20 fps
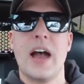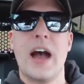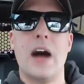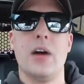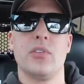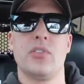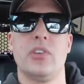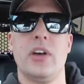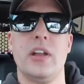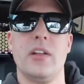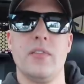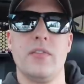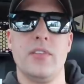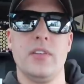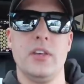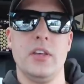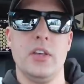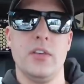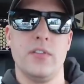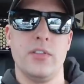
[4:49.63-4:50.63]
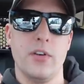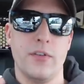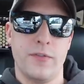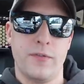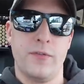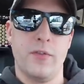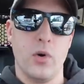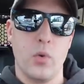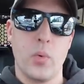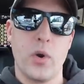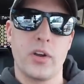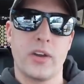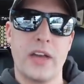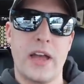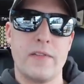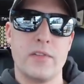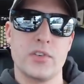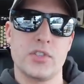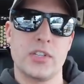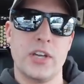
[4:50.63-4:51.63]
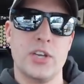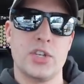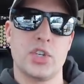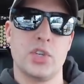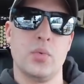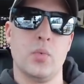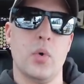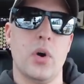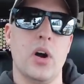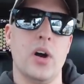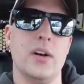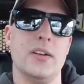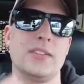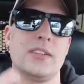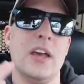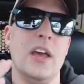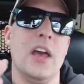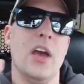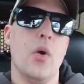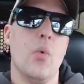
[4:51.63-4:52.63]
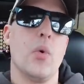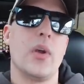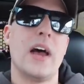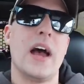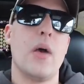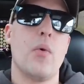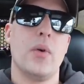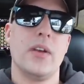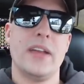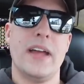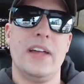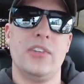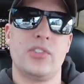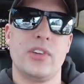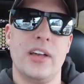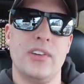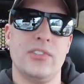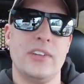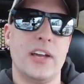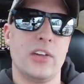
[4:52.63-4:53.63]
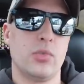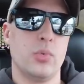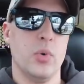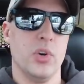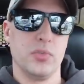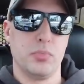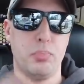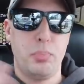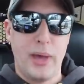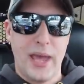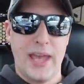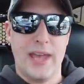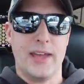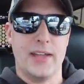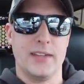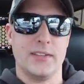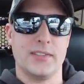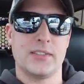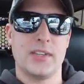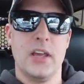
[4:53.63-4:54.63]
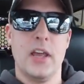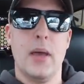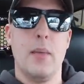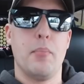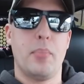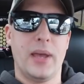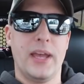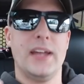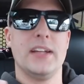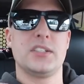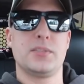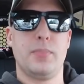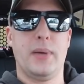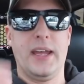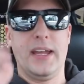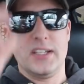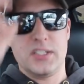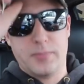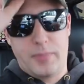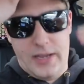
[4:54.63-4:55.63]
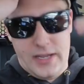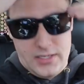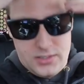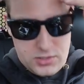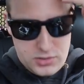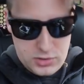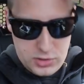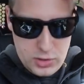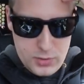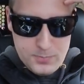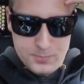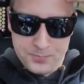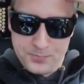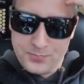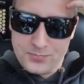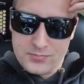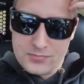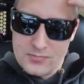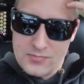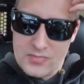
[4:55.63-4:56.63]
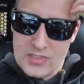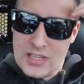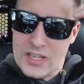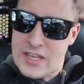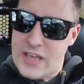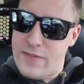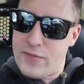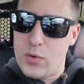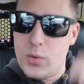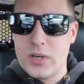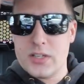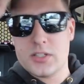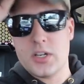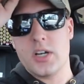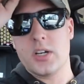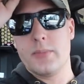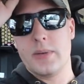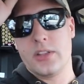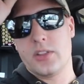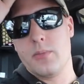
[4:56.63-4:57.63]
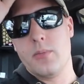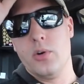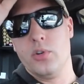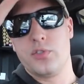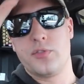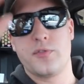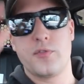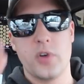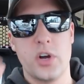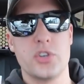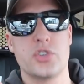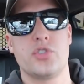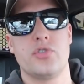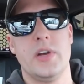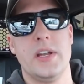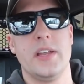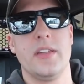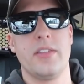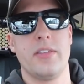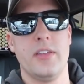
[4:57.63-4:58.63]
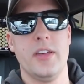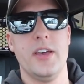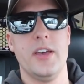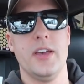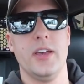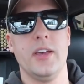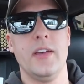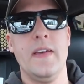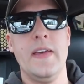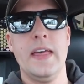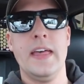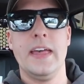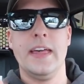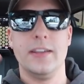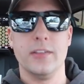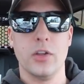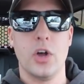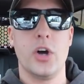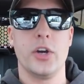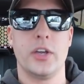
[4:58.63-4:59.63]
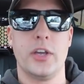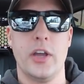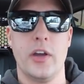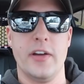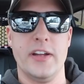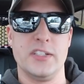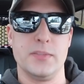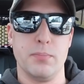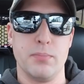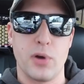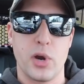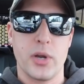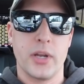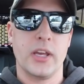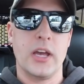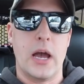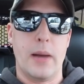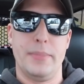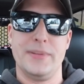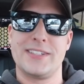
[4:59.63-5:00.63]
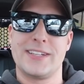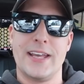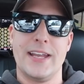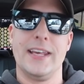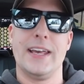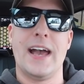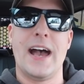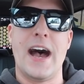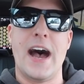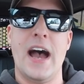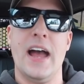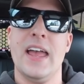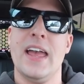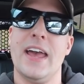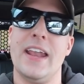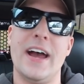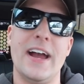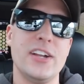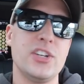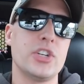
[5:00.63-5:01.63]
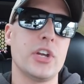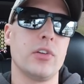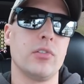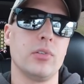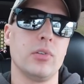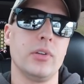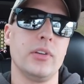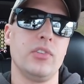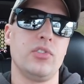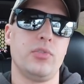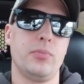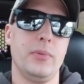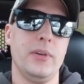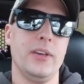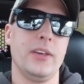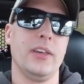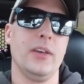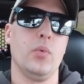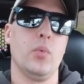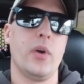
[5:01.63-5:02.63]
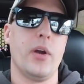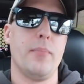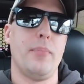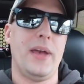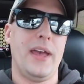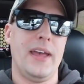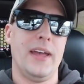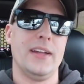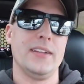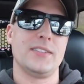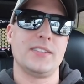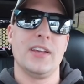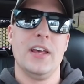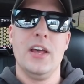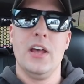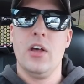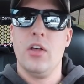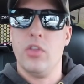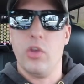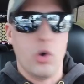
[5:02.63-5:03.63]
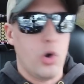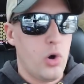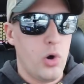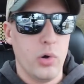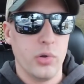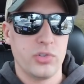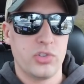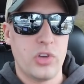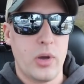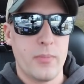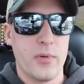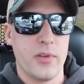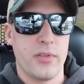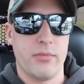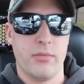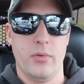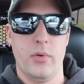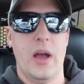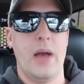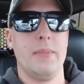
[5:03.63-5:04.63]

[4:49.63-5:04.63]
Outside of the, the footwear conversation was, what I wanted to ask you guys next was pants. Pants, pants, pants. Dude, if you want to talk about the most frustrating thing in lawn care, it's burning up, it's getting hot. And I generally speaking wear pants the whole summer through.